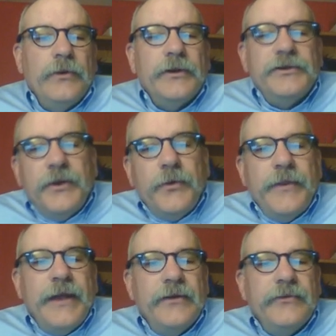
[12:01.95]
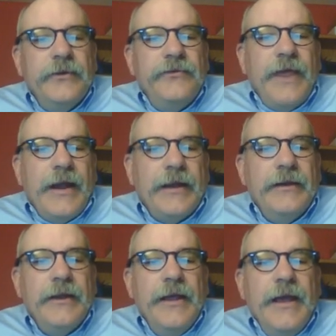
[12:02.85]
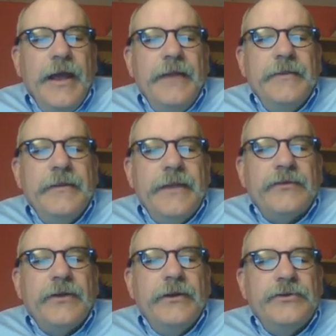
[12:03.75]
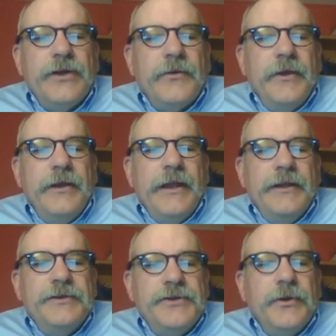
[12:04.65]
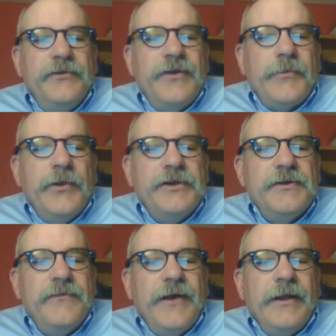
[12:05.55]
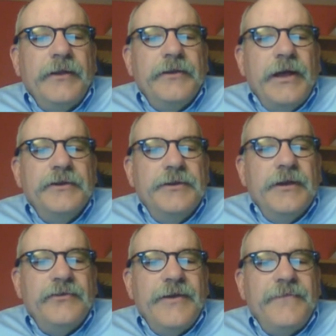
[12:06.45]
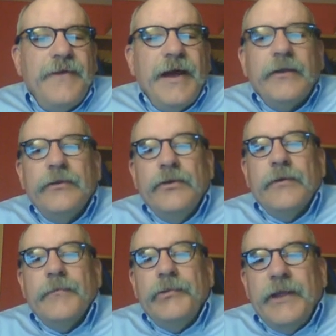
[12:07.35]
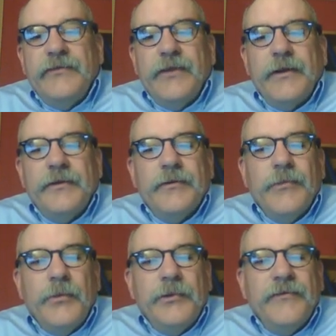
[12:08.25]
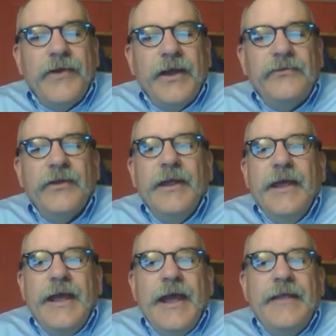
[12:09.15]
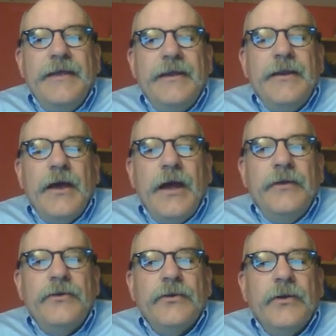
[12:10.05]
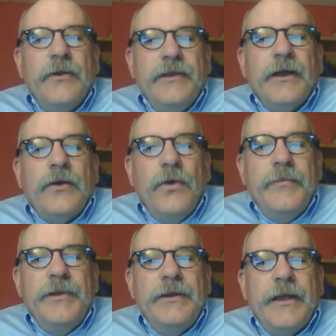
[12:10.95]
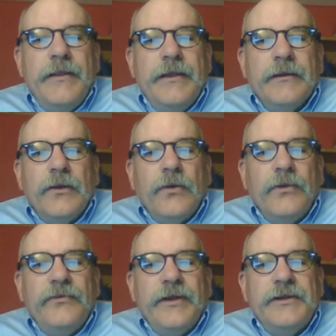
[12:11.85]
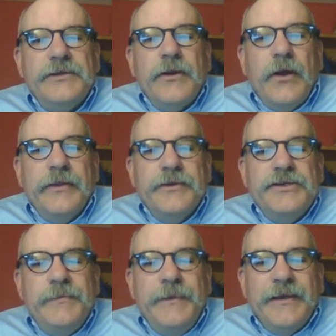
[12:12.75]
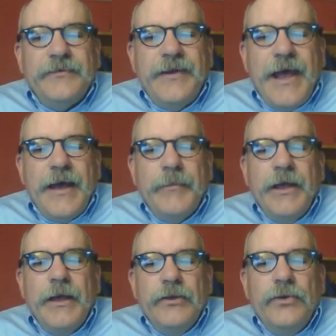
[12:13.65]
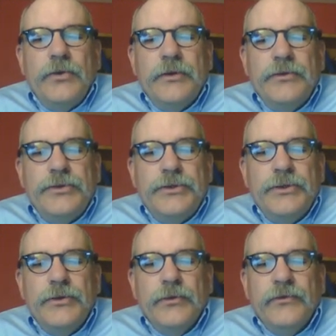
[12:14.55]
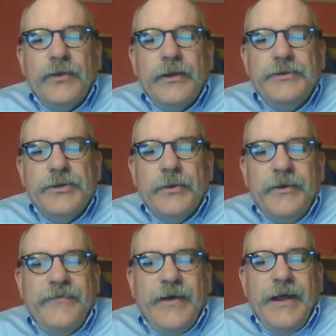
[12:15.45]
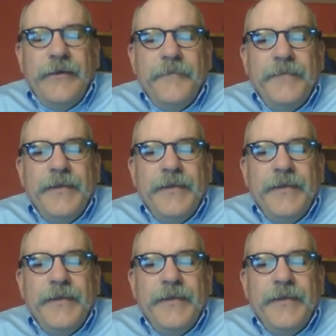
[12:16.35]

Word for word: And I'll show you where that is in a second. And that's going to generate a geoid separation file, a .gsf file. You can place that on your mobile device. And then under the equipment and then localization on the GPS tab, you can choose a geoid file.